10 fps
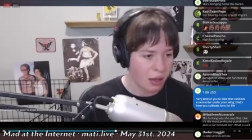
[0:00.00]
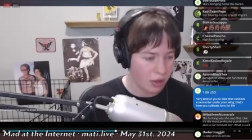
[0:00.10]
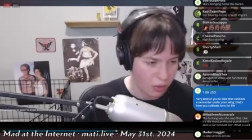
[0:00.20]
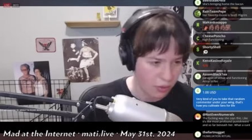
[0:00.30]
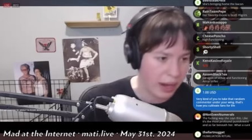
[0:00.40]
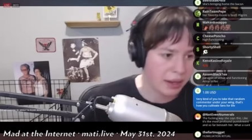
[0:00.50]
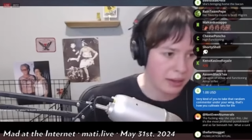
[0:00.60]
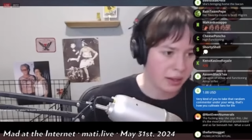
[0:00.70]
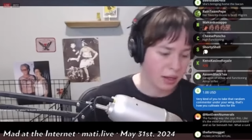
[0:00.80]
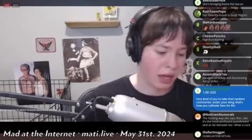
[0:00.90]
Right?
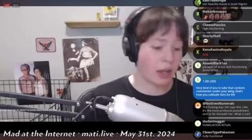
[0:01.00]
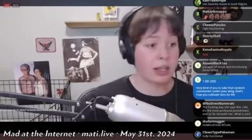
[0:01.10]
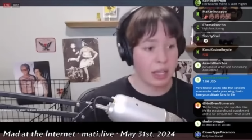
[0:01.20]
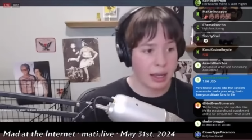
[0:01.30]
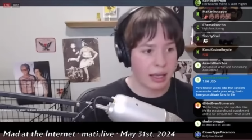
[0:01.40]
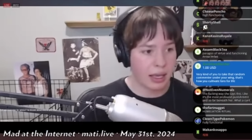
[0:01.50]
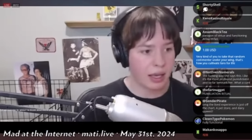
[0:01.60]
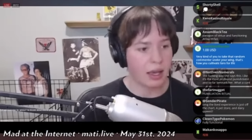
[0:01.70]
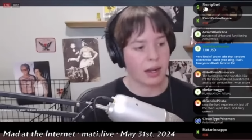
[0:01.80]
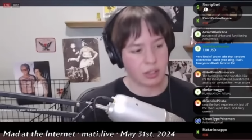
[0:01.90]
I got lucky
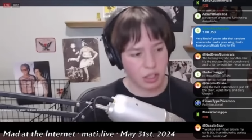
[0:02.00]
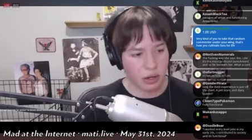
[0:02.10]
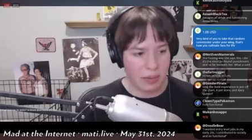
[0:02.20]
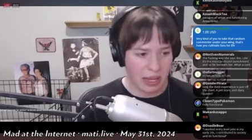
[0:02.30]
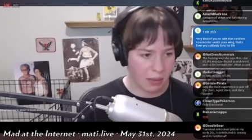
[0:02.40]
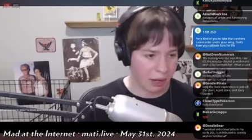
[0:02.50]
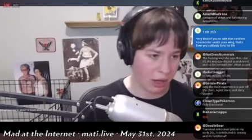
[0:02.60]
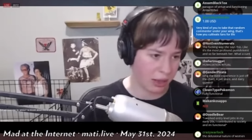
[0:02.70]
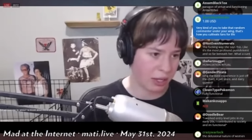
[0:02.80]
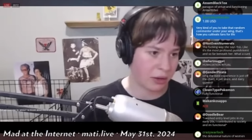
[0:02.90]
and I started making
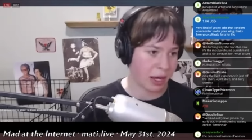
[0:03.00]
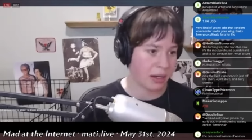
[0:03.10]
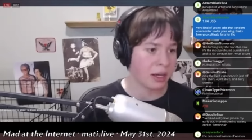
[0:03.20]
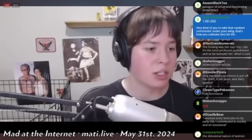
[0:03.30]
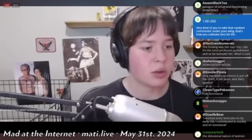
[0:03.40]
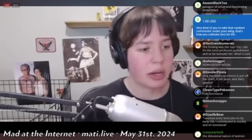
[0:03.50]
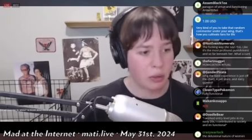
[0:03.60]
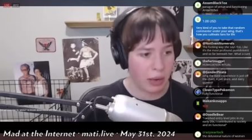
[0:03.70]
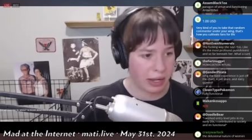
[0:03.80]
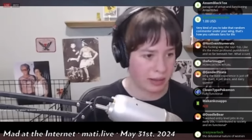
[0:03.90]
money on the internet, so I
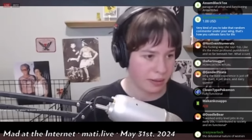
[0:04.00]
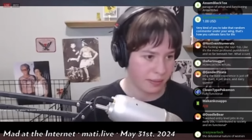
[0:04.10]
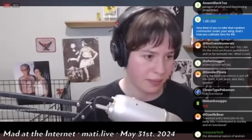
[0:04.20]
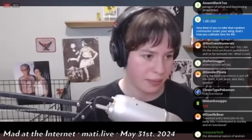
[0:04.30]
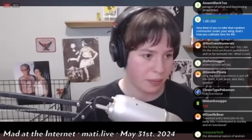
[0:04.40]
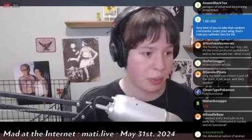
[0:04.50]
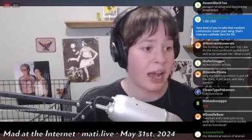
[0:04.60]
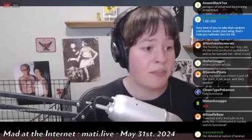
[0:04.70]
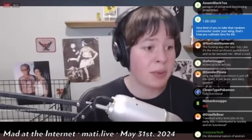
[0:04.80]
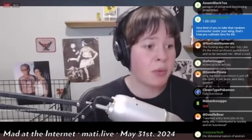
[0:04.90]
quit. But
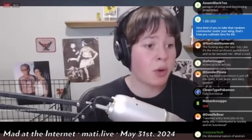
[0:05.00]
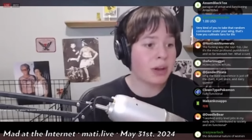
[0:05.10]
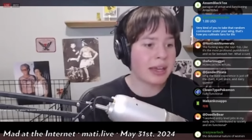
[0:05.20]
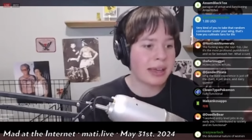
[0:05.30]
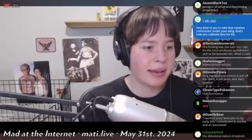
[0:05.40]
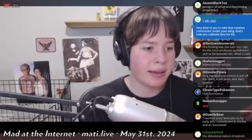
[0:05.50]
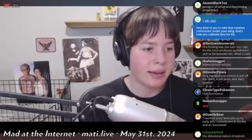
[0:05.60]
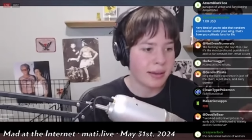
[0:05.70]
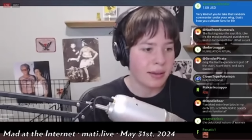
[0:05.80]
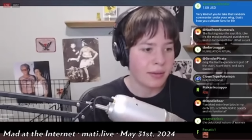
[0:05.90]
I've been working.
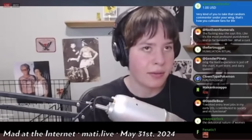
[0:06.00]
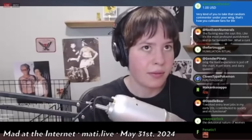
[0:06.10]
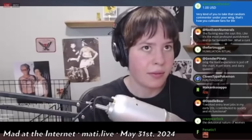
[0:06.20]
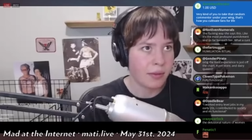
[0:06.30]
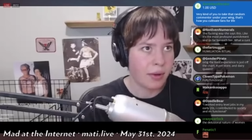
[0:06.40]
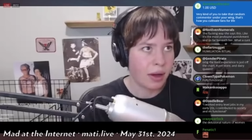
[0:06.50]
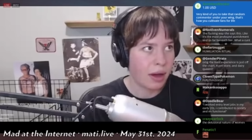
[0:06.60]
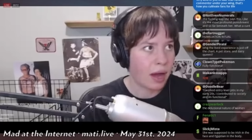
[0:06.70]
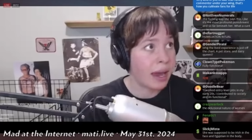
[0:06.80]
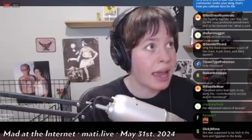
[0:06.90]

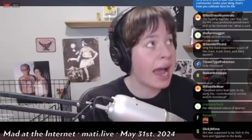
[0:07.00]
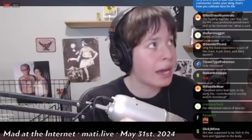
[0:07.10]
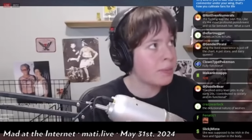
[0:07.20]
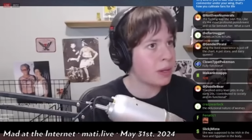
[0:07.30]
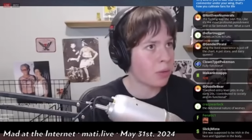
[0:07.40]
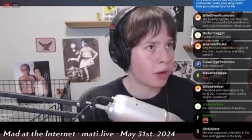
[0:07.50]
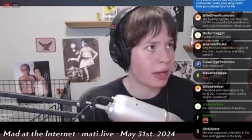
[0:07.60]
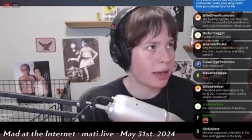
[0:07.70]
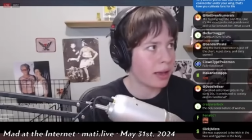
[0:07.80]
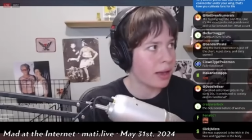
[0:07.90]
I had been
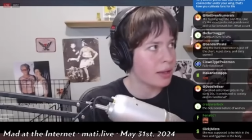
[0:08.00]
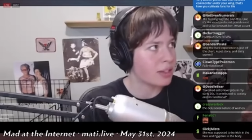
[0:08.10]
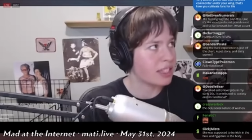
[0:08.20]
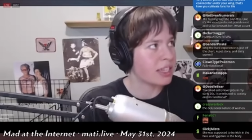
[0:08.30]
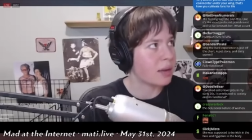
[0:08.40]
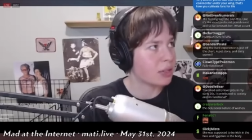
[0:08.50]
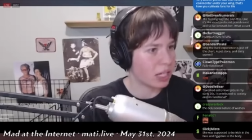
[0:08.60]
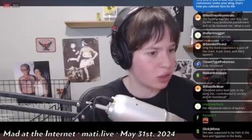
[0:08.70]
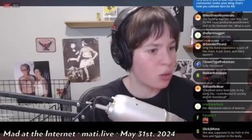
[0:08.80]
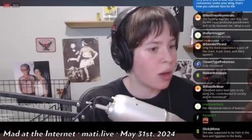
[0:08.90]
working since I was
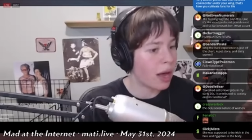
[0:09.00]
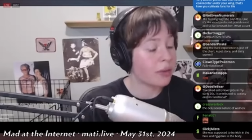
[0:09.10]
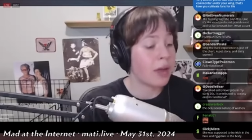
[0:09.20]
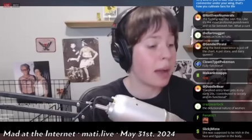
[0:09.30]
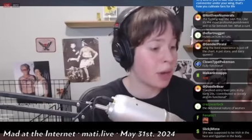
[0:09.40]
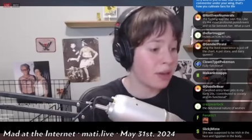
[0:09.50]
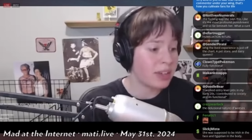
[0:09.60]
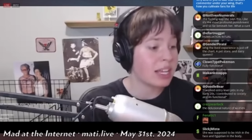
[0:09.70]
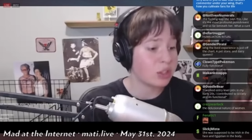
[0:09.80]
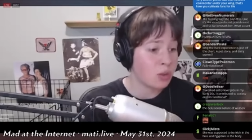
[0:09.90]
like 12. No, I'm not even
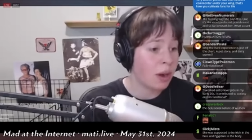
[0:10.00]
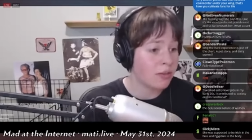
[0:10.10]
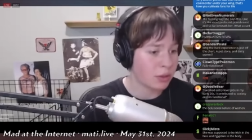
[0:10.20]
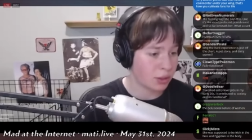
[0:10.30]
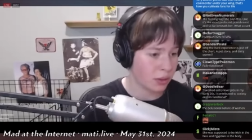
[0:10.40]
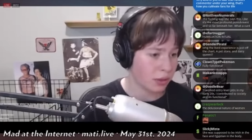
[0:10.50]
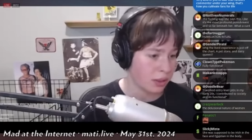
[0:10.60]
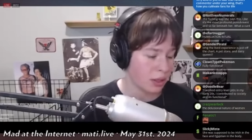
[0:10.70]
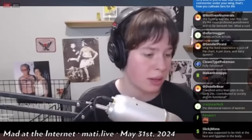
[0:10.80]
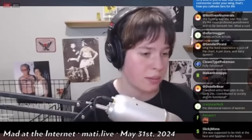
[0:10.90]
kidding, 12 years old.
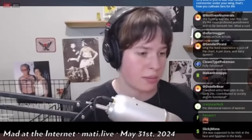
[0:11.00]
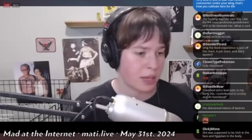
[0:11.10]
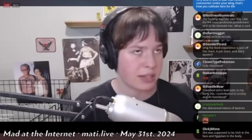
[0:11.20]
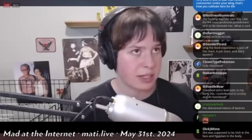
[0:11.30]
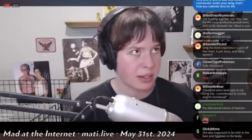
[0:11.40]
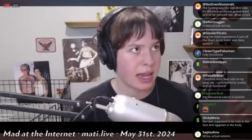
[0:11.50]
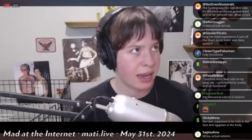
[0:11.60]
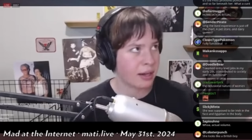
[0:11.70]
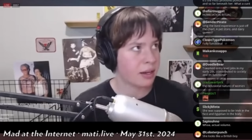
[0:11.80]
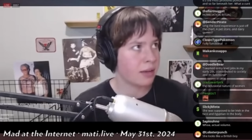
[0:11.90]
Because in
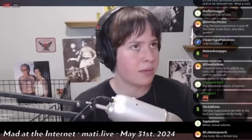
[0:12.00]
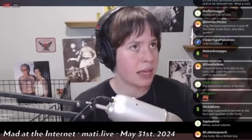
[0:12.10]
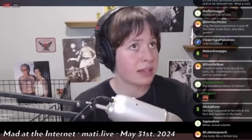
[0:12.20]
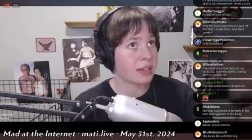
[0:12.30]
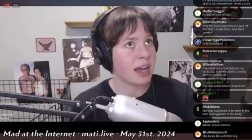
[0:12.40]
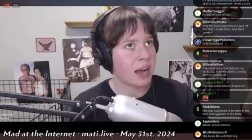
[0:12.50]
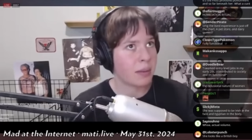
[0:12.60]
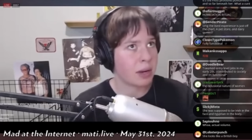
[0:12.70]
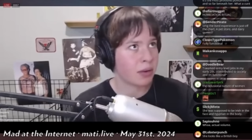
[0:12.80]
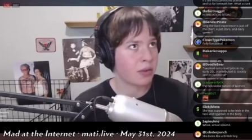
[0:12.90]
Canada at the
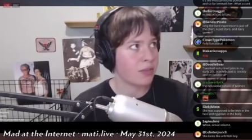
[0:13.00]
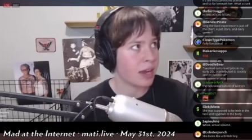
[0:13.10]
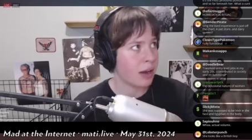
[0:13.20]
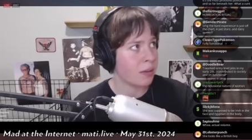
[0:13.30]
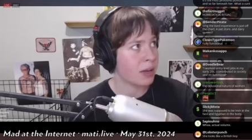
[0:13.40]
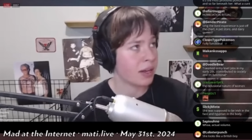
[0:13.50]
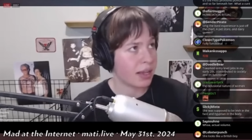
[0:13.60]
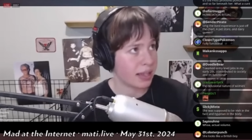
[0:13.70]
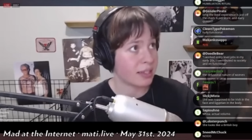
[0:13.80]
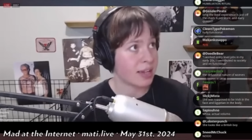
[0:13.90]
time, I don't know if now, but
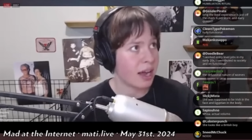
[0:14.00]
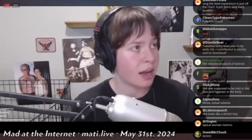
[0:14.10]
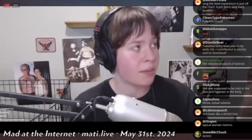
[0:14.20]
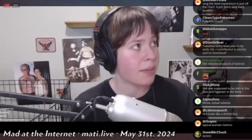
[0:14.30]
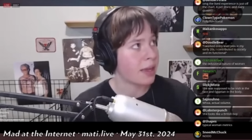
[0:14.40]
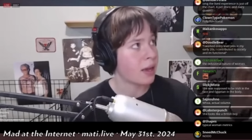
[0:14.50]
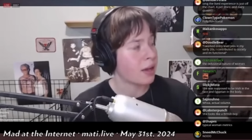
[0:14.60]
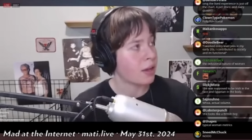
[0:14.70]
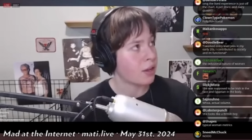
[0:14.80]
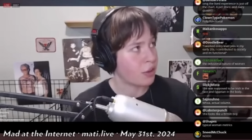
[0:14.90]
at the time,
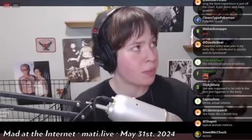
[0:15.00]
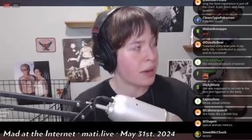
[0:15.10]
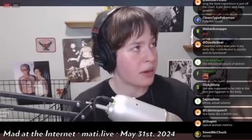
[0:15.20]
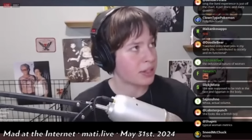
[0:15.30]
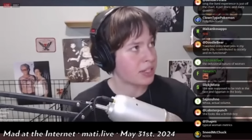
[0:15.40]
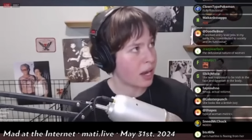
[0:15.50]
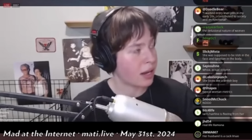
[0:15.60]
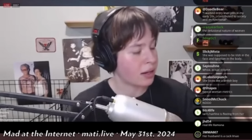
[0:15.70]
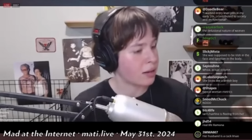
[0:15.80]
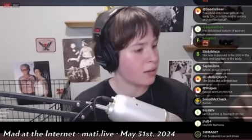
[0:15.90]
if your parents sign